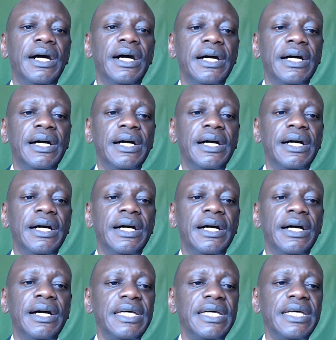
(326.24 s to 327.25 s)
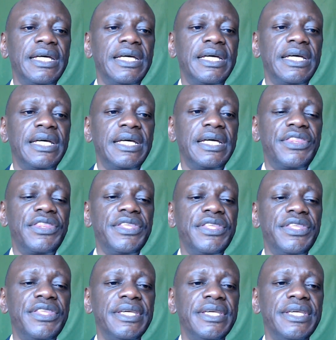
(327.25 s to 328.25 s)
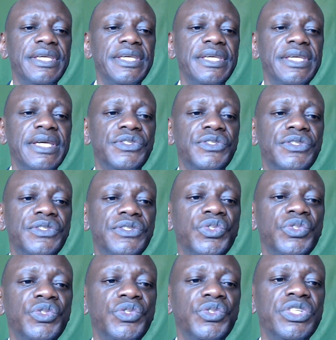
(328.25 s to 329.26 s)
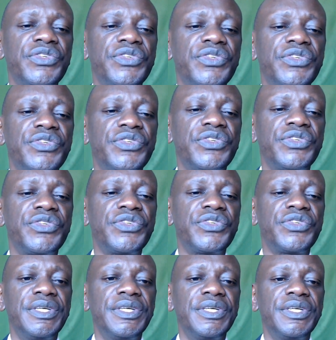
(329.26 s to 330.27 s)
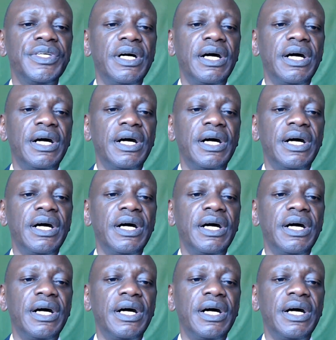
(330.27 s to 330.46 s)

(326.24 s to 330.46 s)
The other thing here is you need to avoid sugary drinks,